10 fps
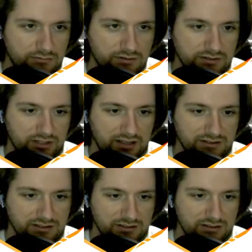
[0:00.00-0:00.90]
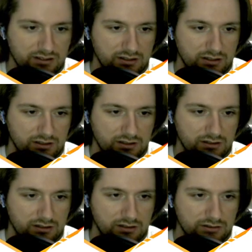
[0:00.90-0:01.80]
Leave it as is.
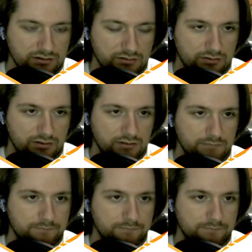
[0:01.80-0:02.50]
Store.